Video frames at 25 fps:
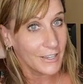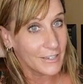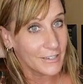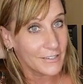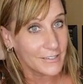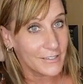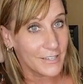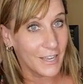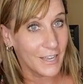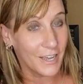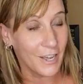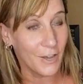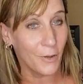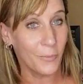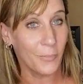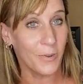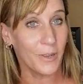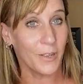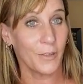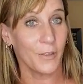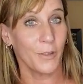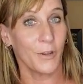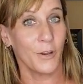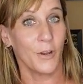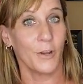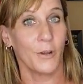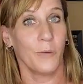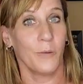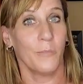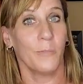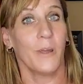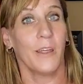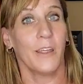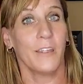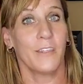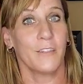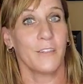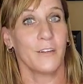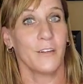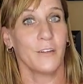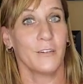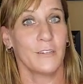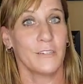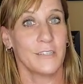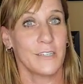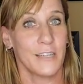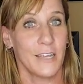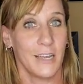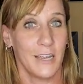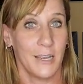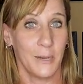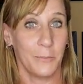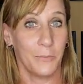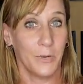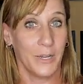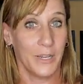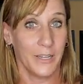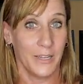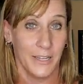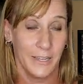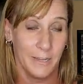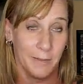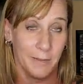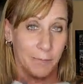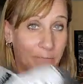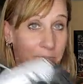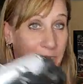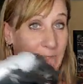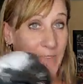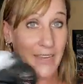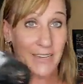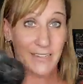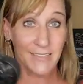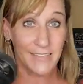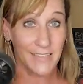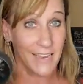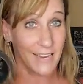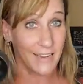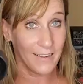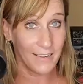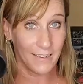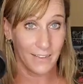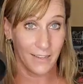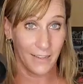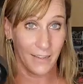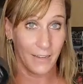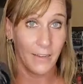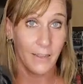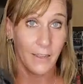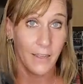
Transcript: to help me learn my 3rd time wheeling. Exactly.